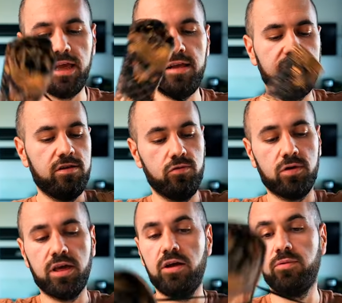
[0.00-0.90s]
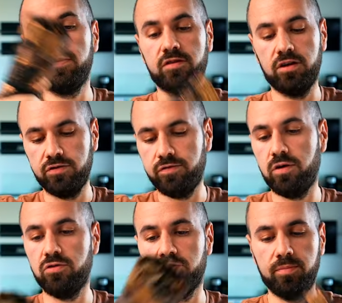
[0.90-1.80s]
easy to carry such a
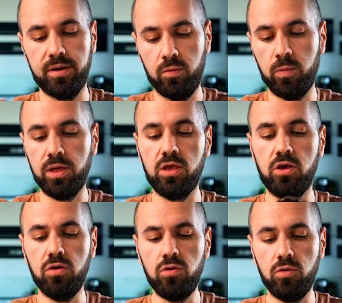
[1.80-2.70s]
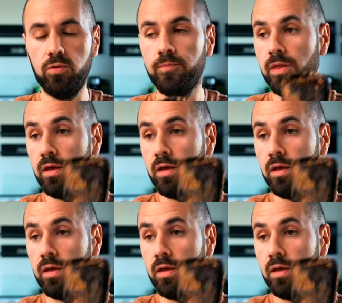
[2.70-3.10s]
fountain pen with you